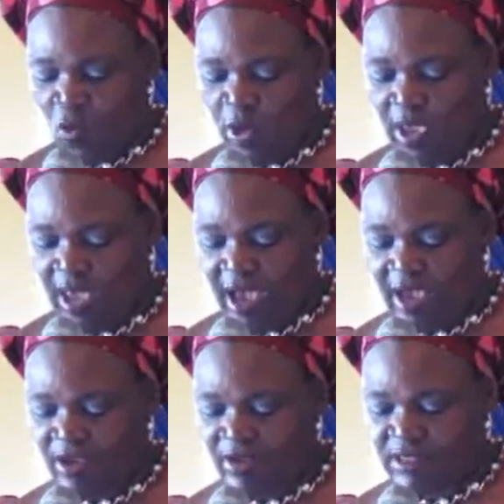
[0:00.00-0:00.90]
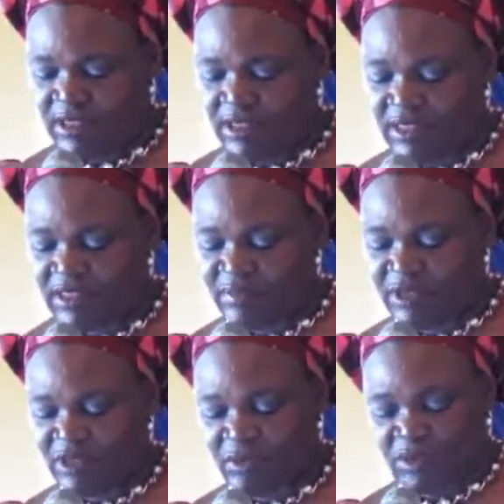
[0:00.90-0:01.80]
We are using this
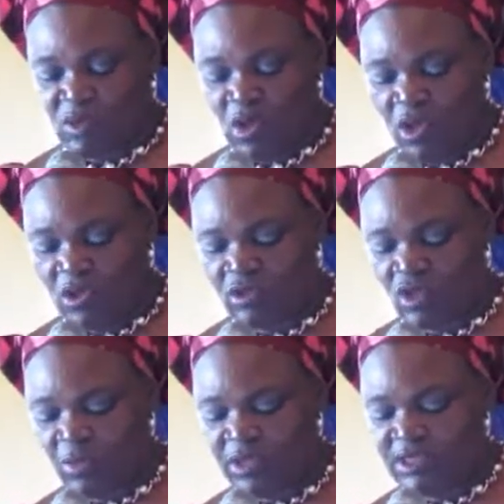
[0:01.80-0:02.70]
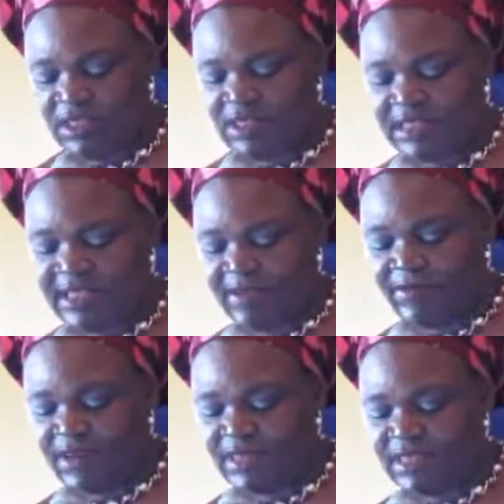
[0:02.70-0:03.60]
medium to call on communities that
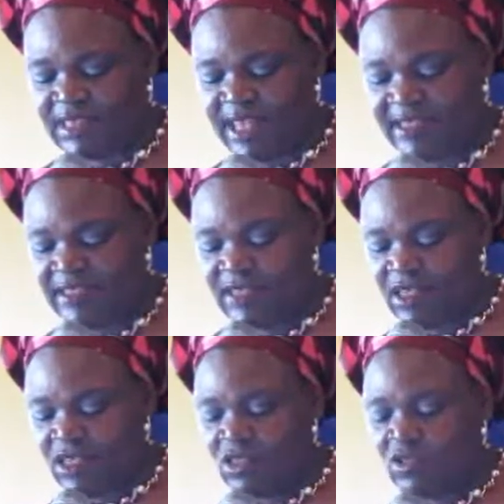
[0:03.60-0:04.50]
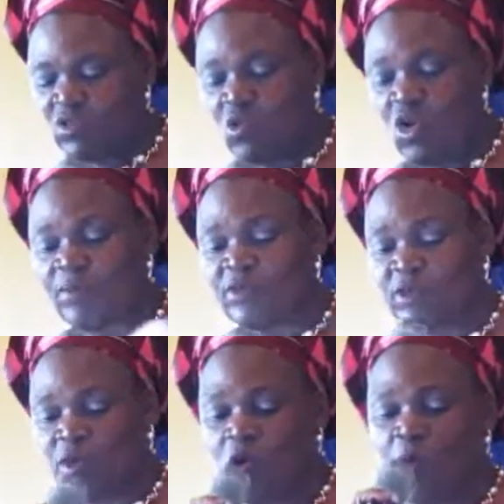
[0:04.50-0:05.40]
have registered to come to
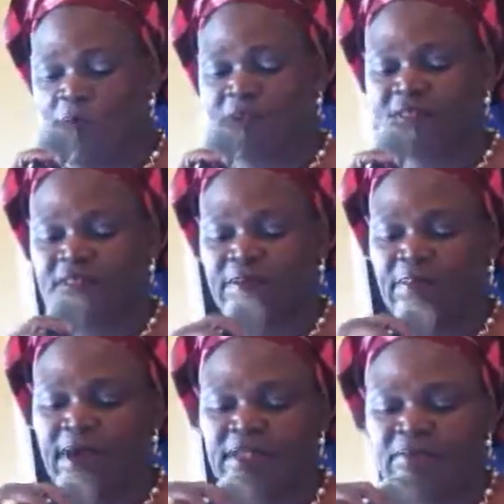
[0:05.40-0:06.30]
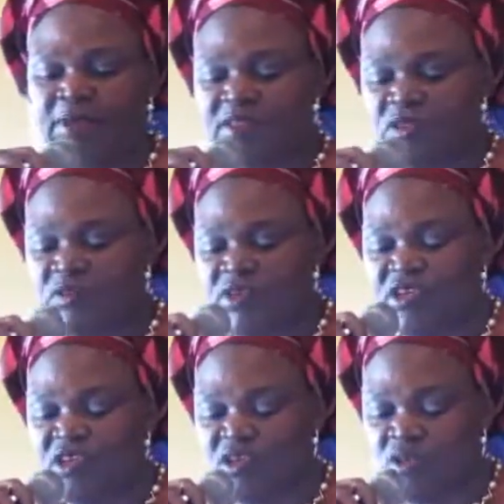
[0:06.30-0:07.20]
the community department to
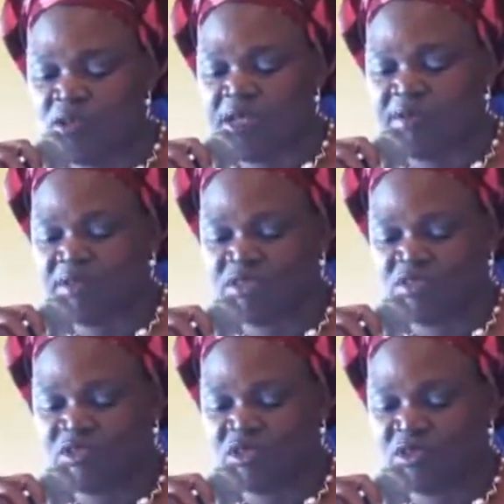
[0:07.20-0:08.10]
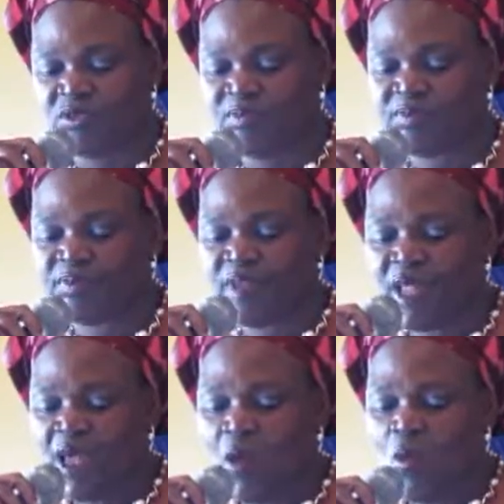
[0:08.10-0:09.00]
renew their registration,
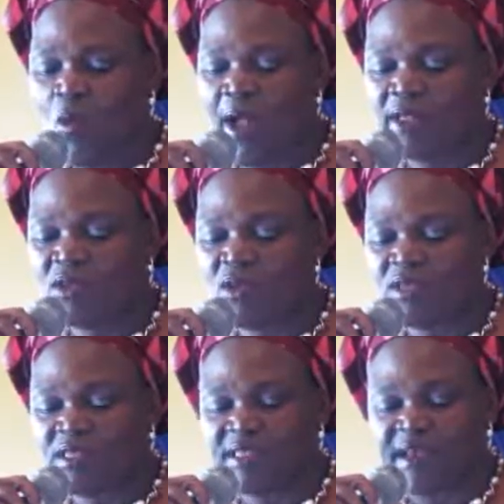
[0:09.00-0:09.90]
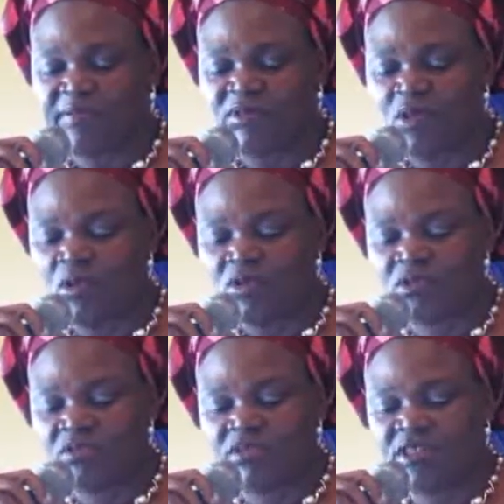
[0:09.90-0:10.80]
while those that have not
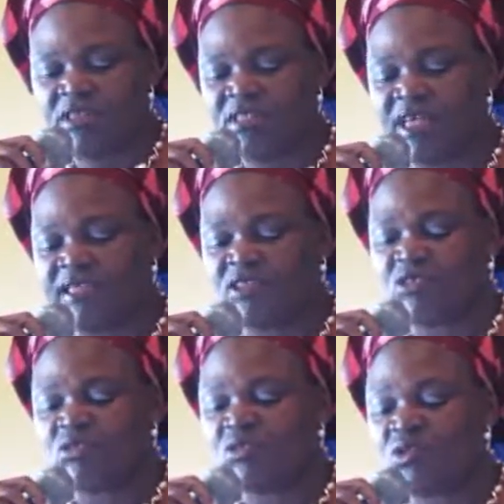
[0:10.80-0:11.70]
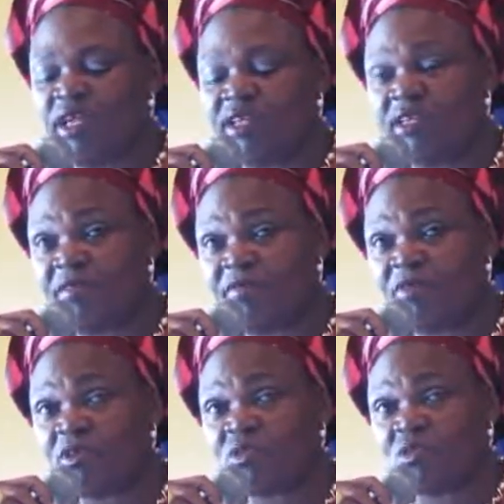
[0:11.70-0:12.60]
registered should
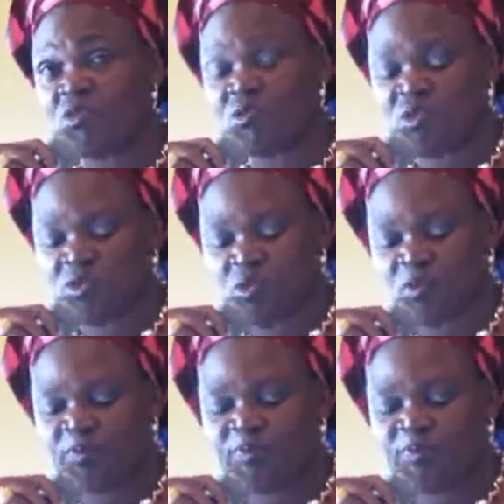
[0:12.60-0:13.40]
endeavor to do so.